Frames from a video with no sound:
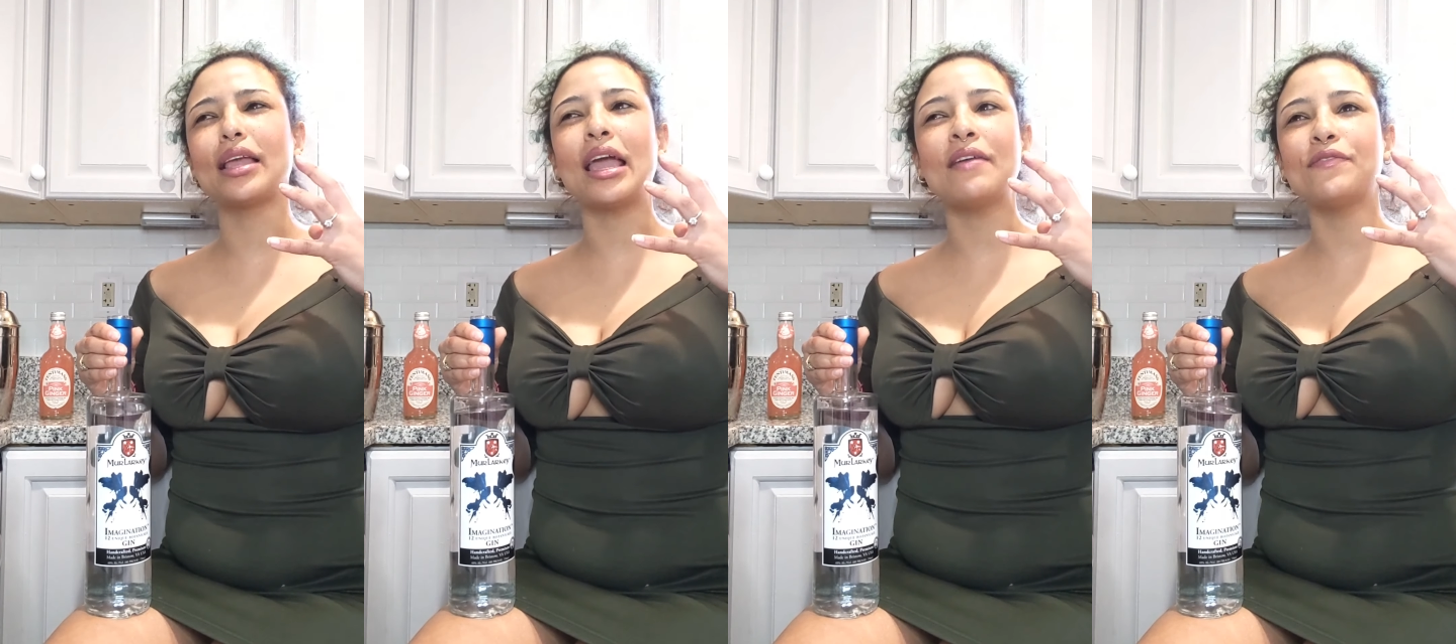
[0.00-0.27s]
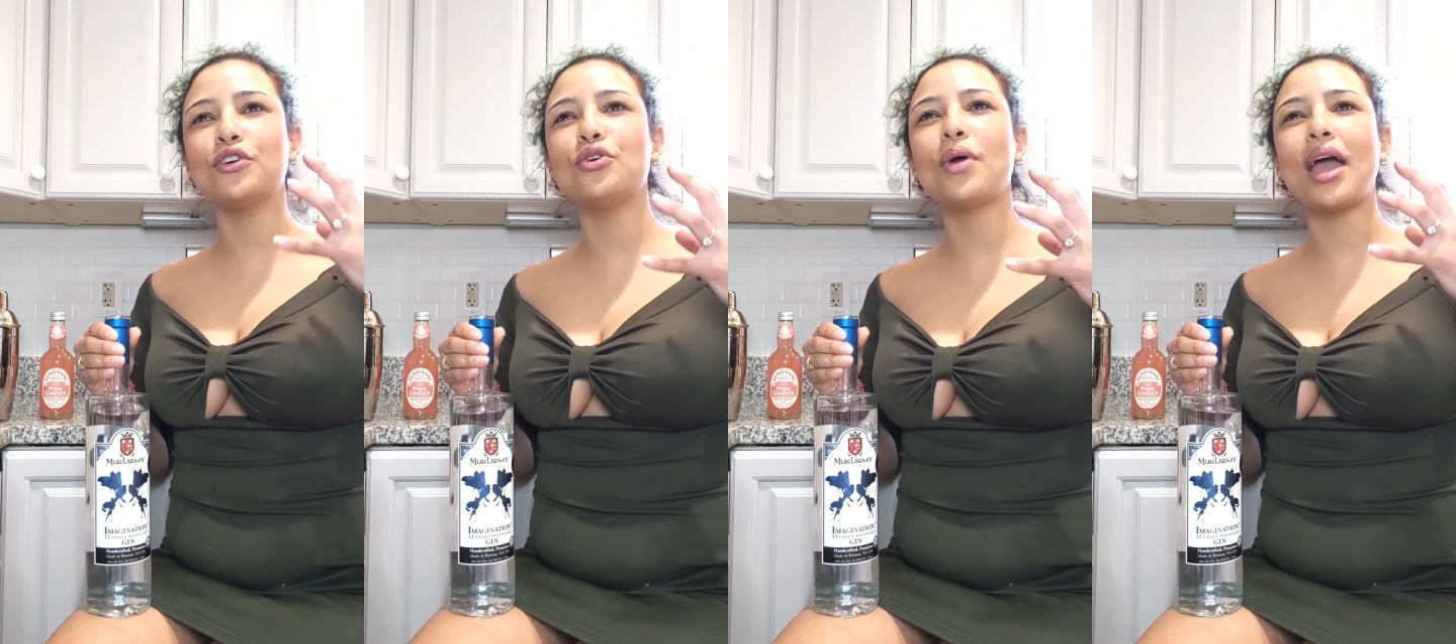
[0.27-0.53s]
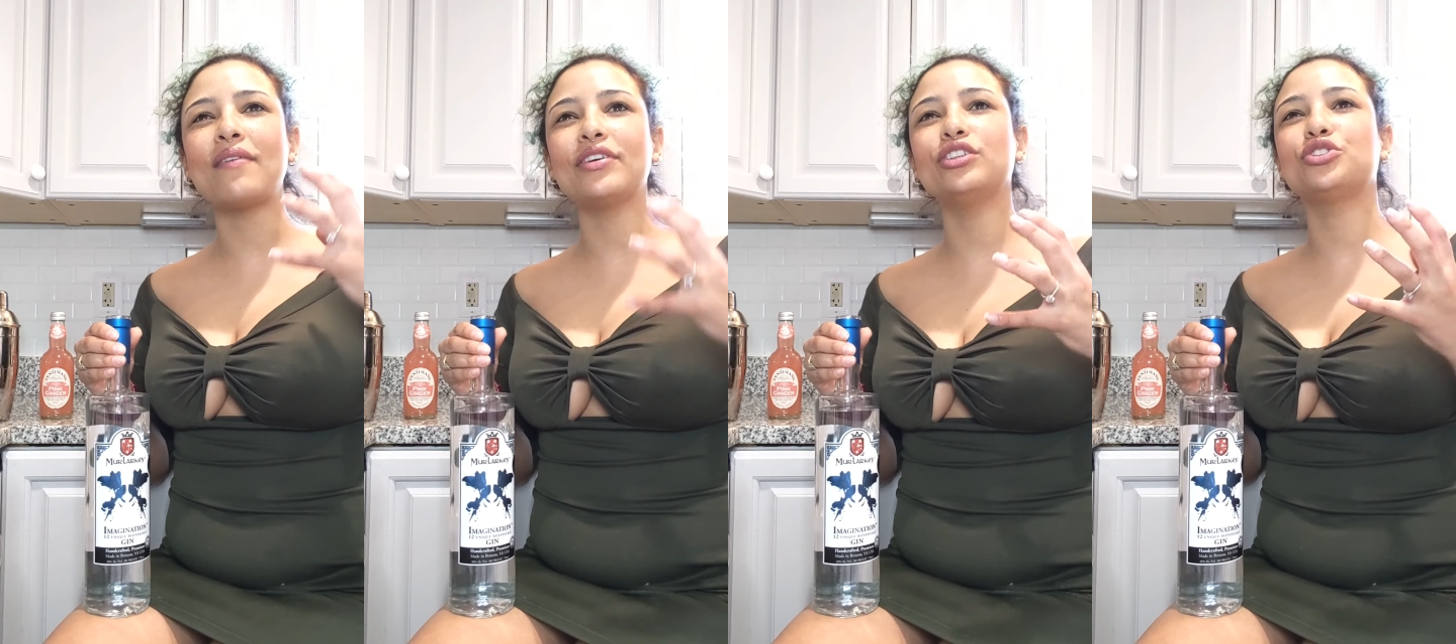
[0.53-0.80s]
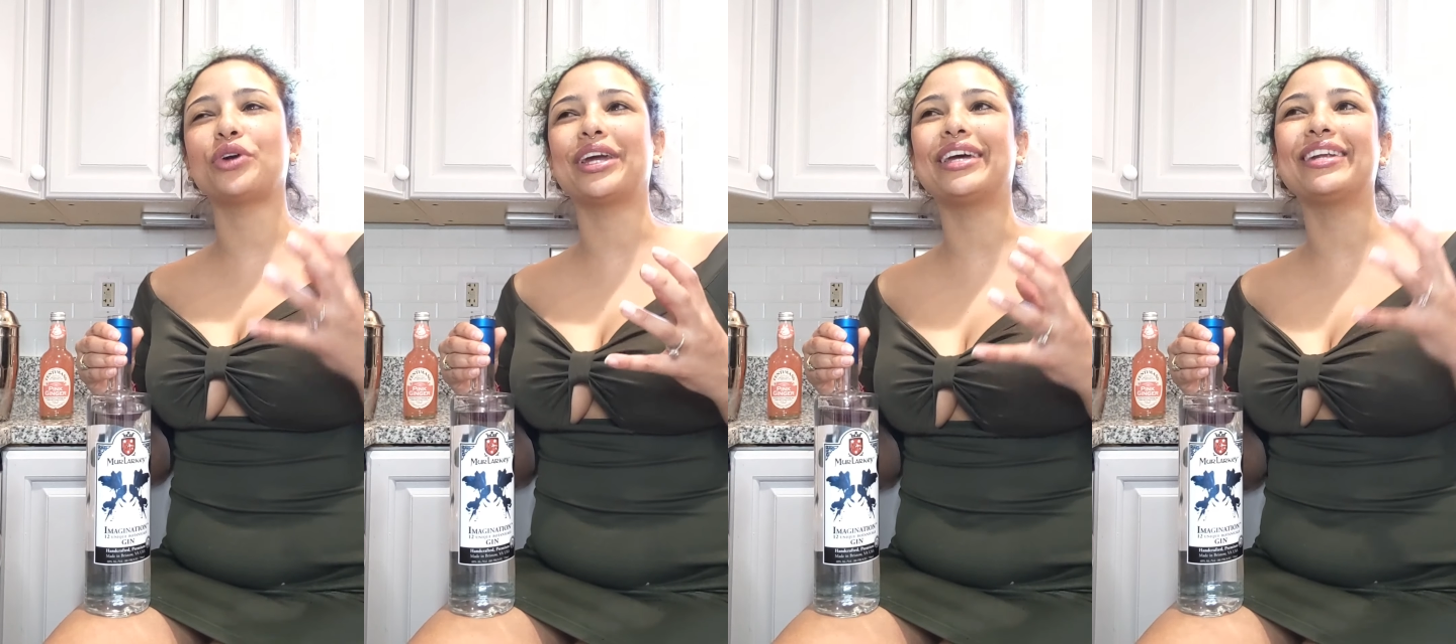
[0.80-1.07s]
if you
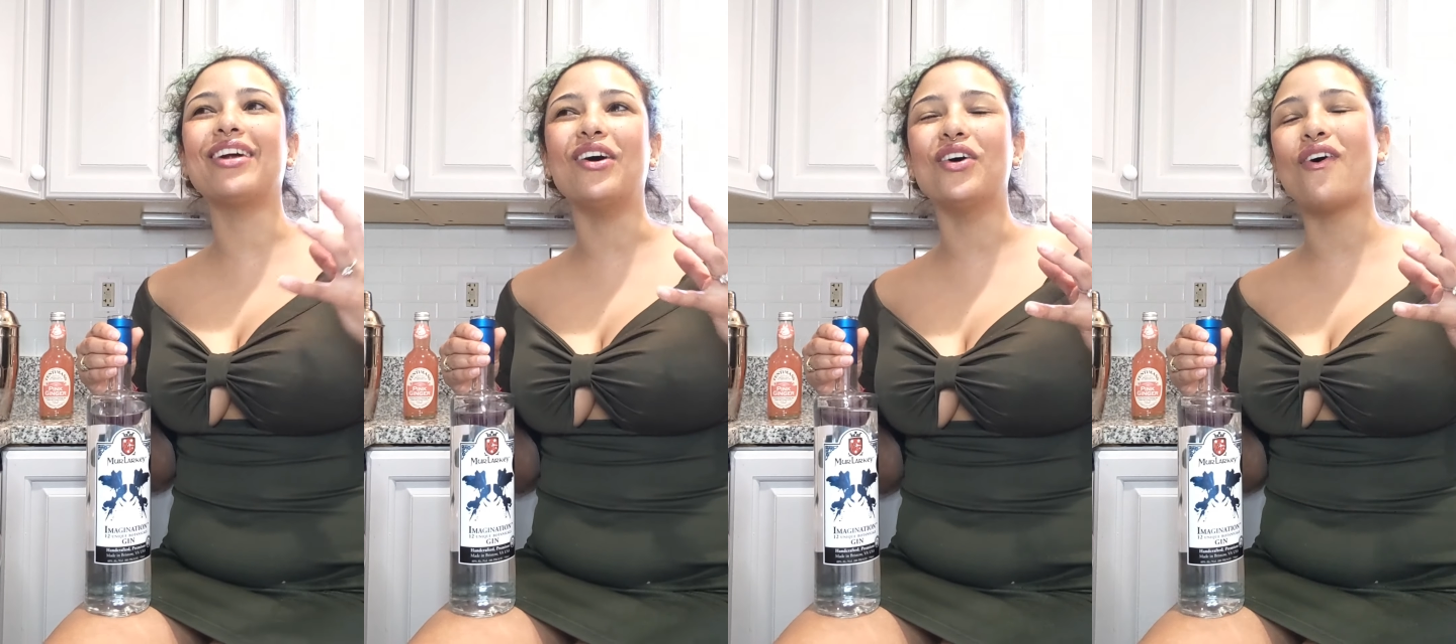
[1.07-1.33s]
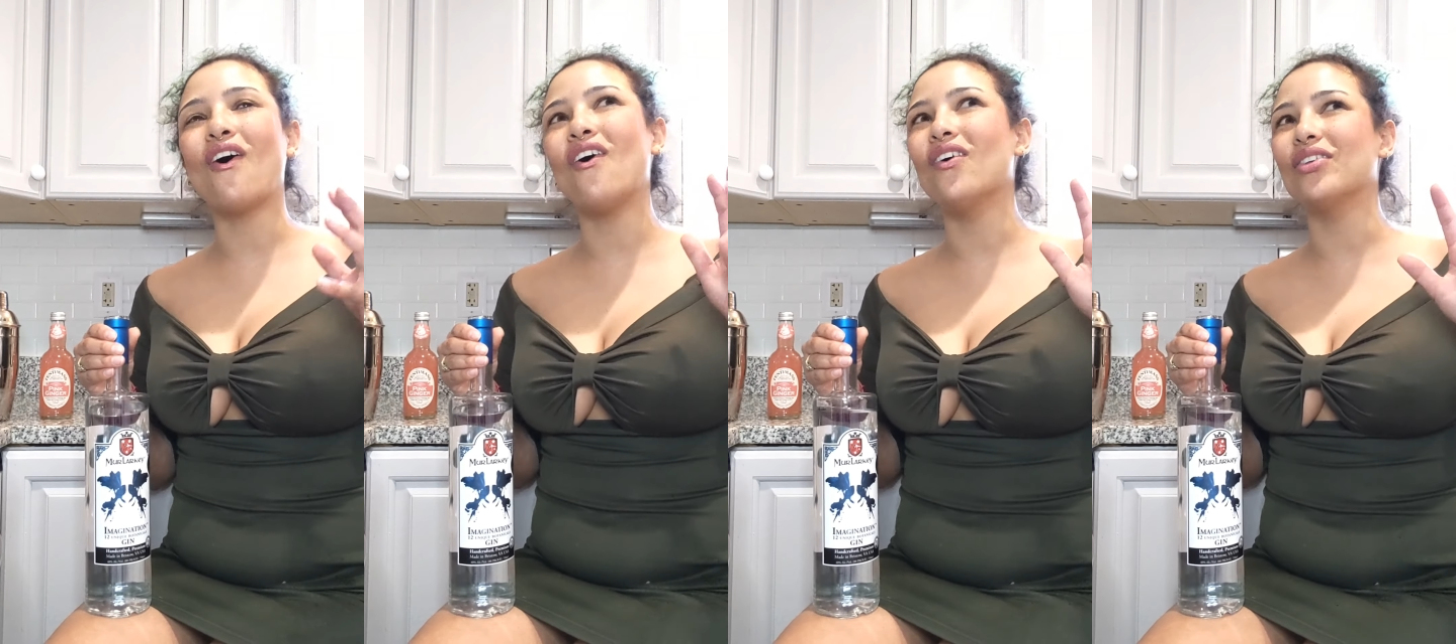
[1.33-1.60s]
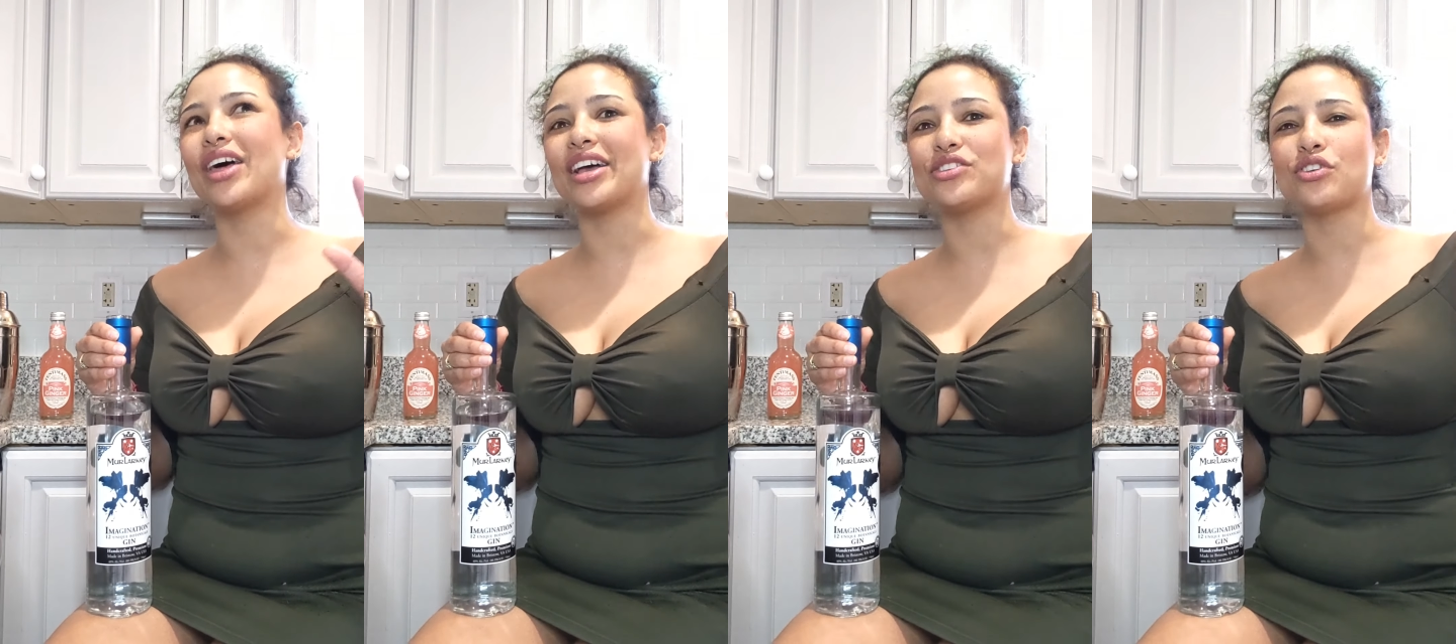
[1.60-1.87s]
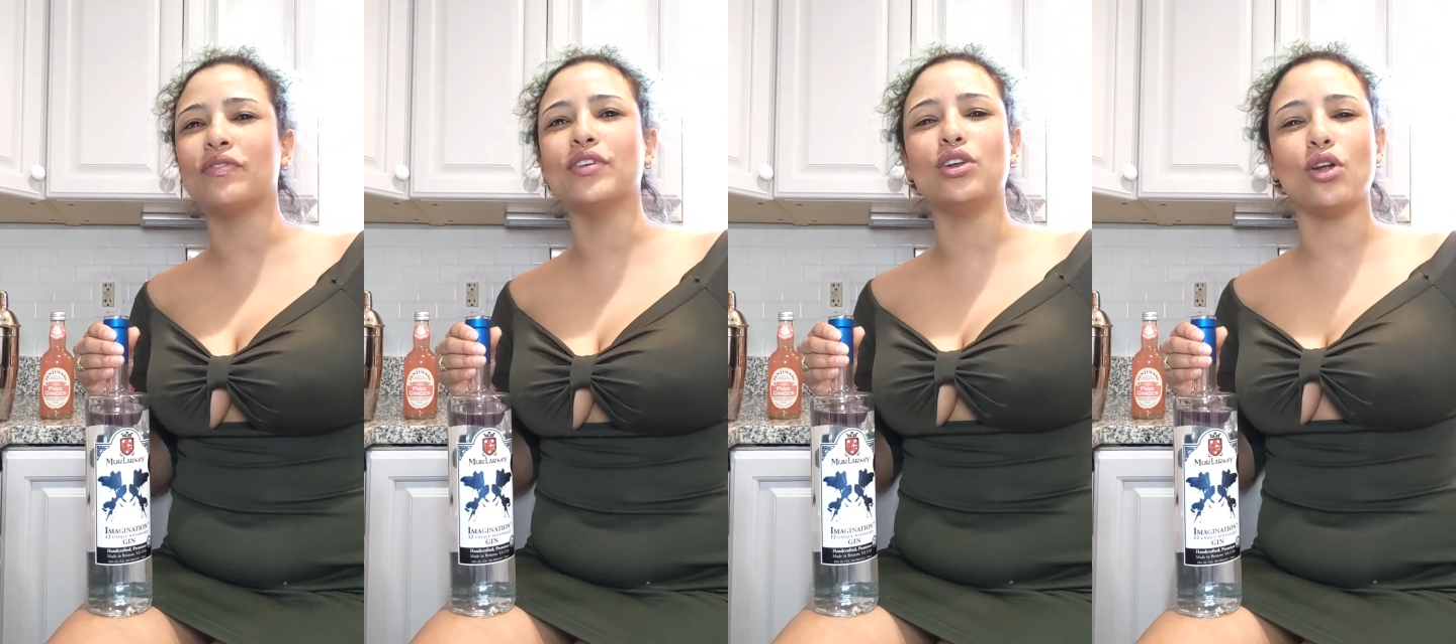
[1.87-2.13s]
ever drink an alcohol that's of